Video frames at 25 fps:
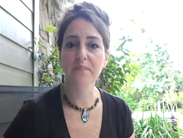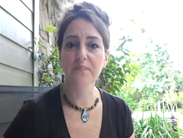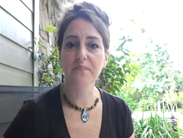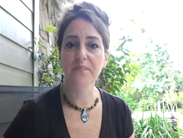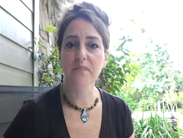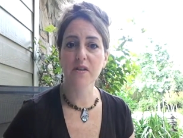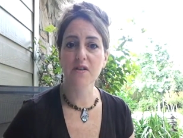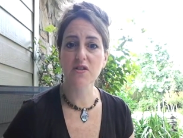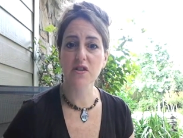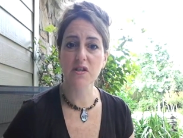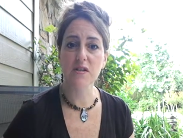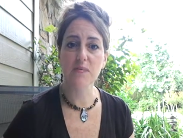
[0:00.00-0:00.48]

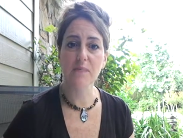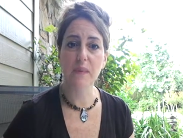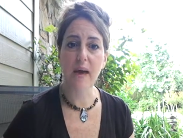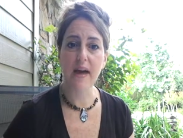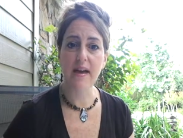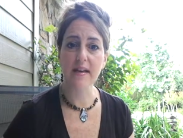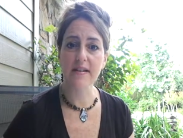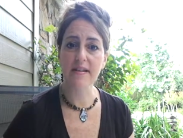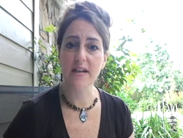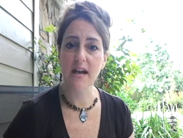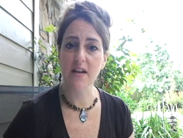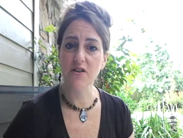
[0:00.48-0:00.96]
Just pay
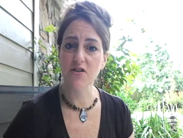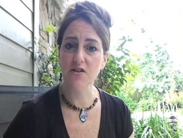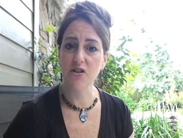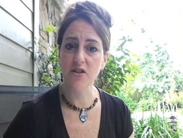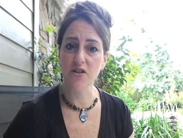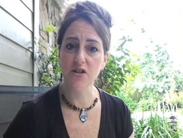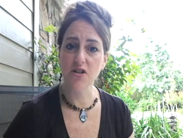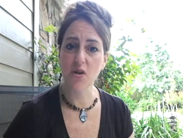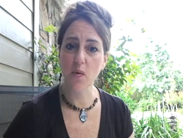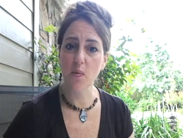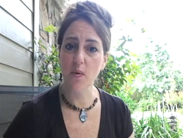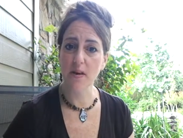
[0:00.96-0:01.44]
attention
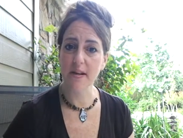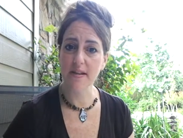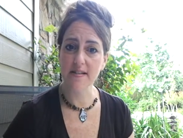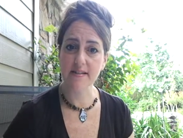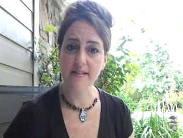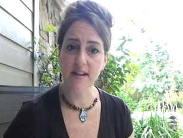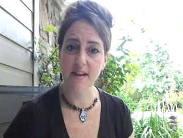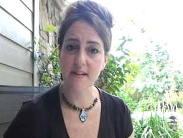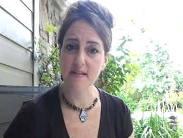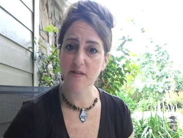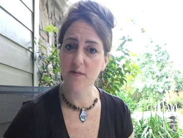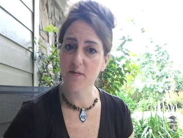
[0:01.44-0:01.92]
to what it
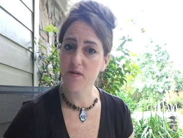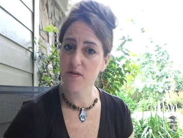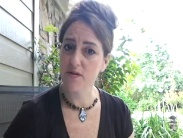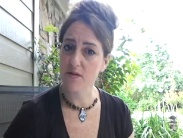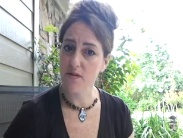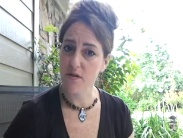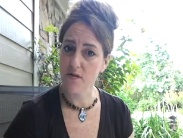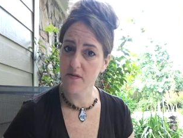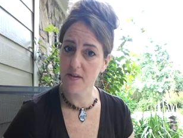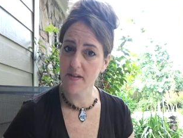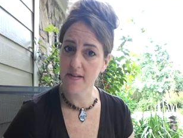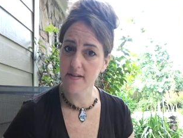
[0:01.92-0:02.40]
says for
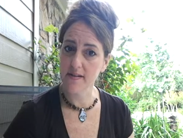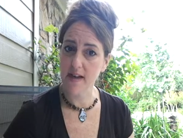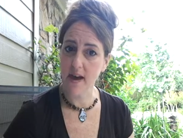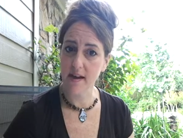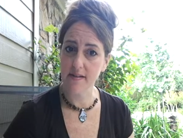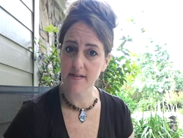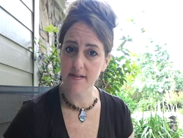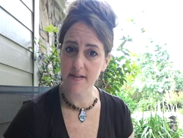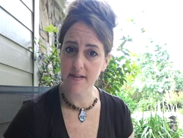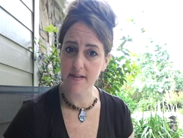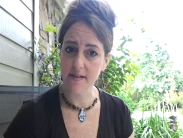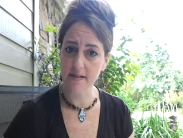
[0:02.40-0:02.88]
serving
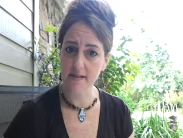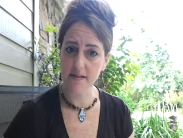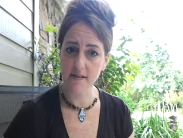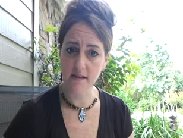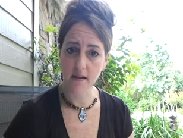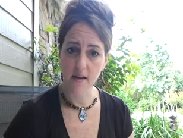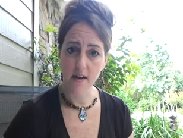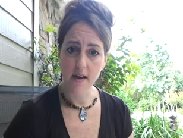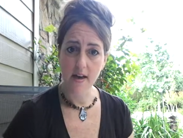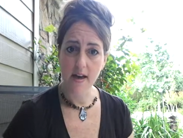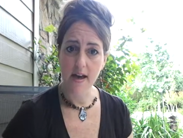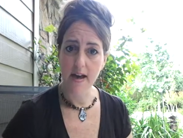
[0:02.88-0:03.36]
sizes
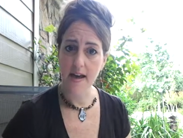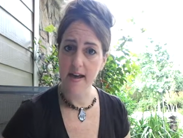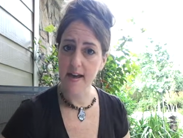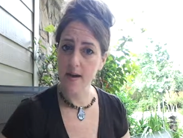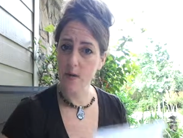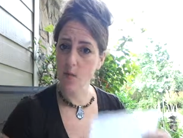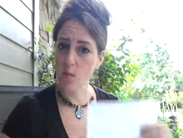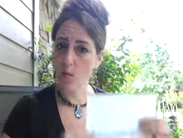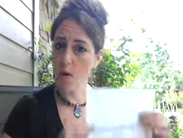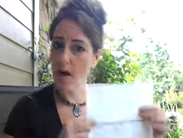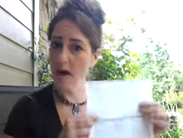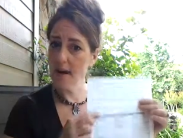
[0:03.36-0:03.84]

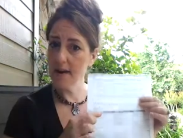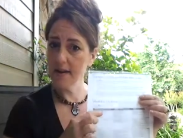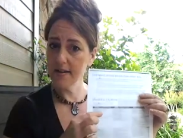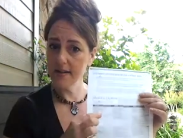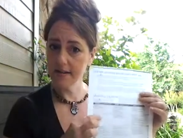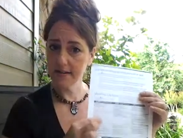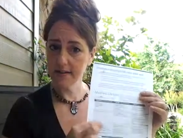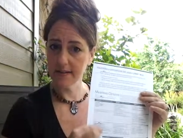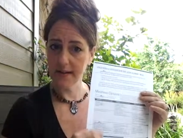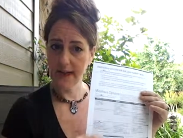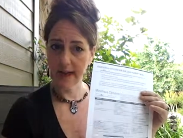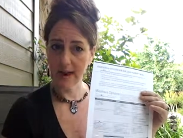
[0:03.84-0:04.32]
and what is
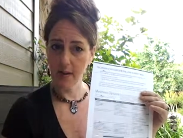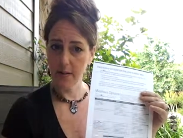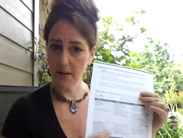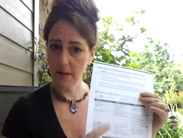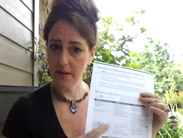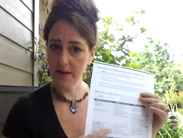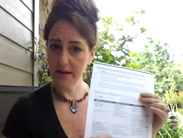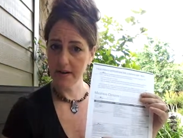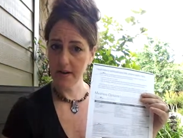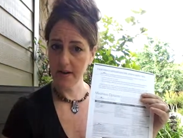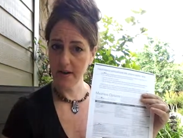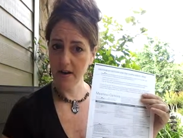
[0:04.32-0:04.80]
allowed
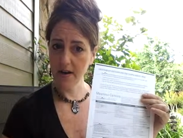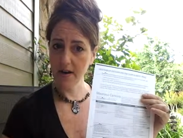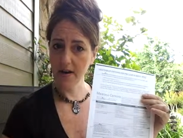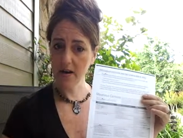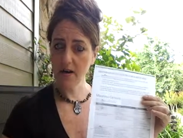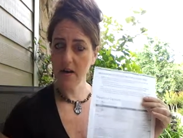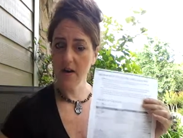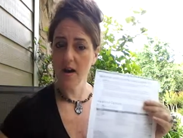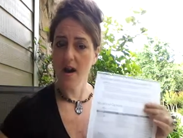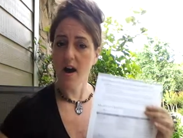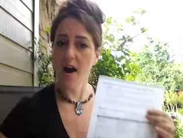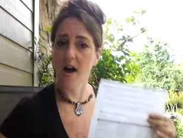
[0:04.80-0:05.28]
on here.
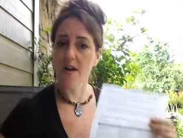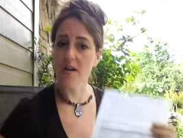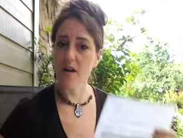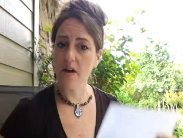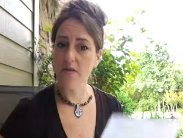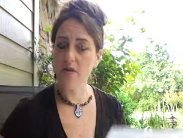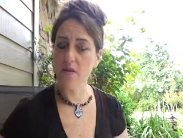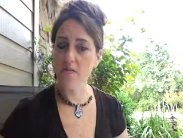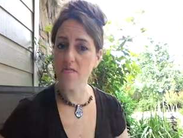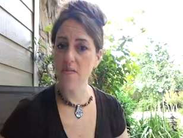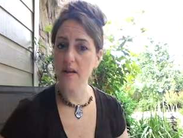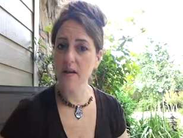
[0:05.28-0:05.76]

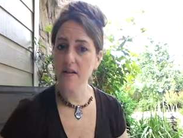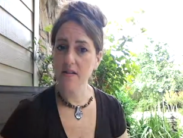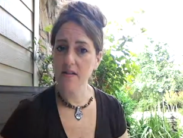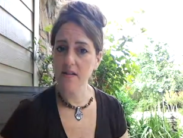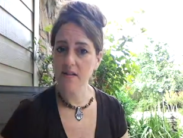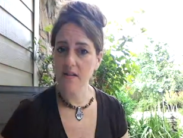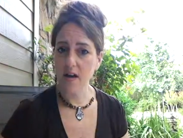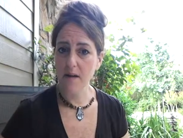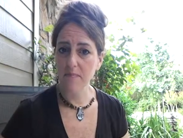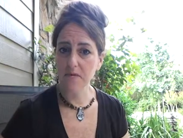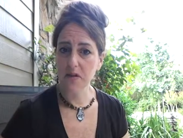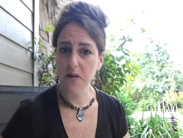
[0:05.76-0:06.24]
Another
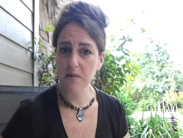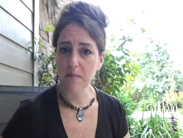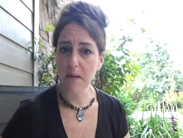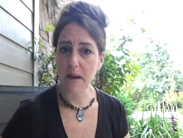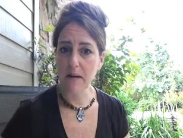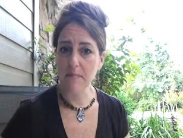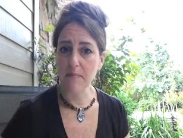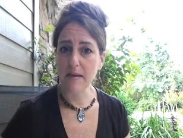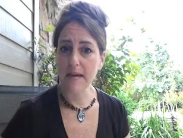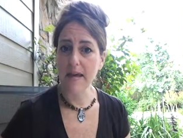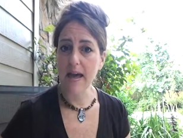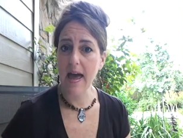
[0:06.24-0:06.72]
meatless option
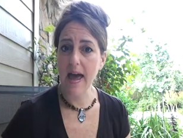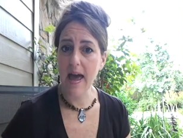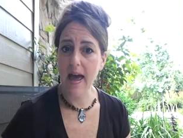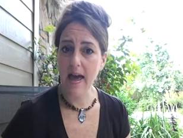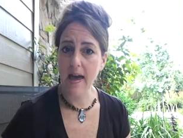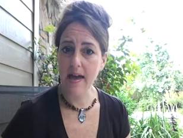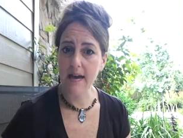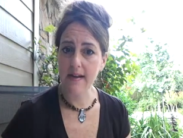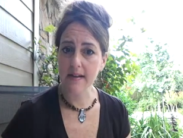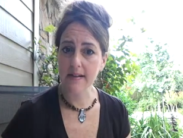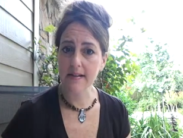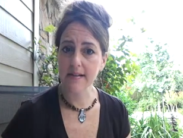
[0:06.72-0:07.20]
might be
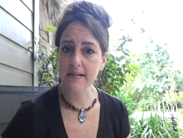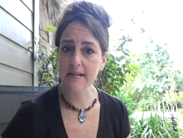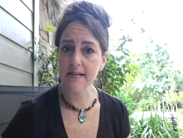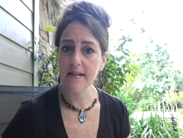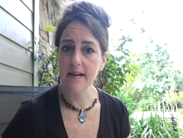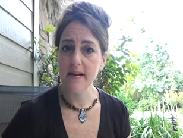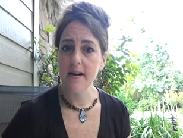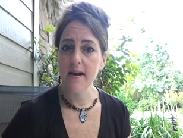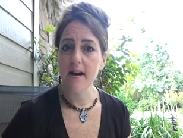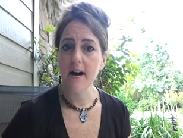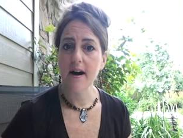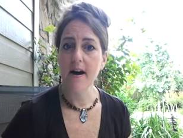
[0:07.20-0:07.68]
eggs.
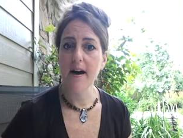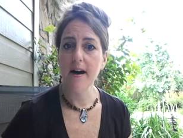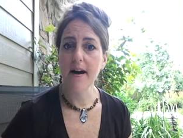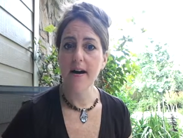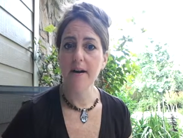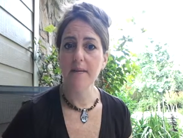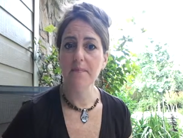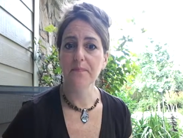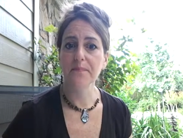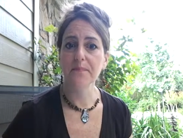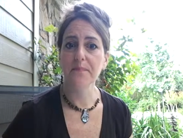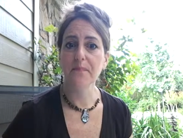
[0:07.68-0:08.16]

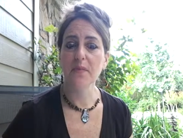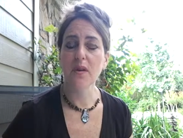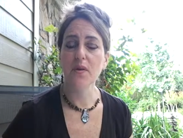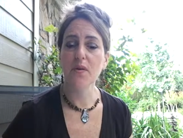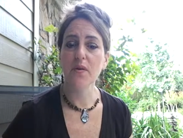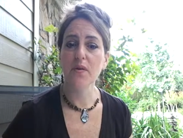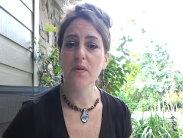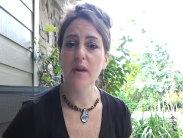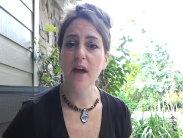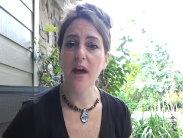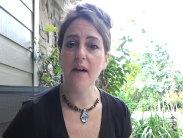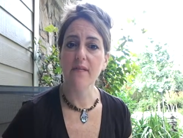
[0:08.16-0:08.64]
You
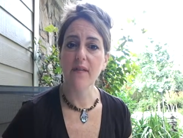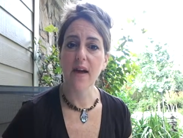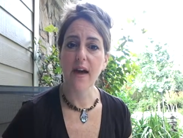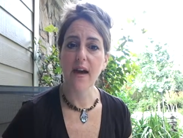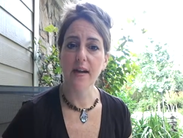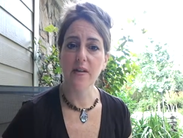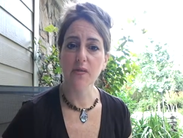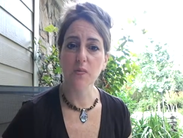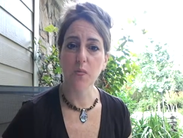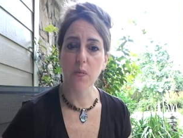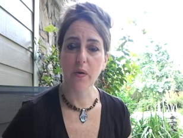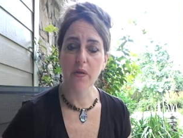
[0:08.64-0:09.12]
could have
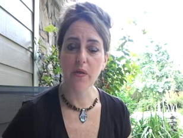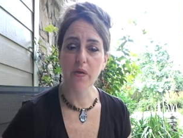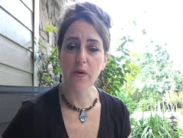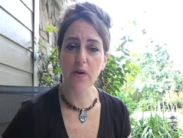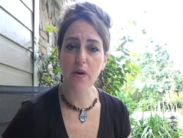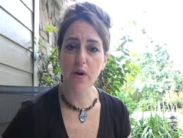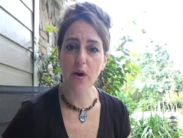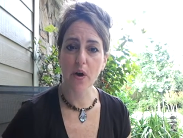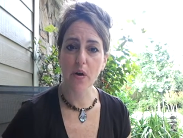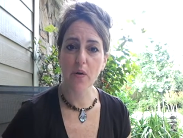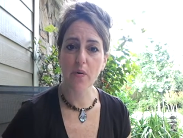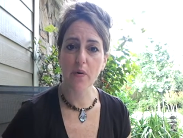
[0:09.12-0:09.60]
eggs with the
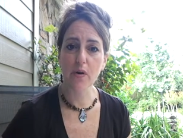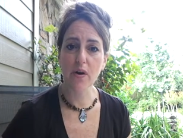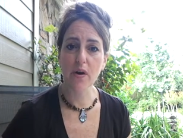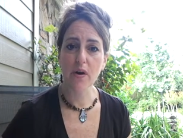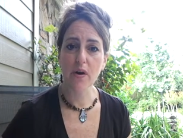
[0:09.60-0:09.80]
yolk.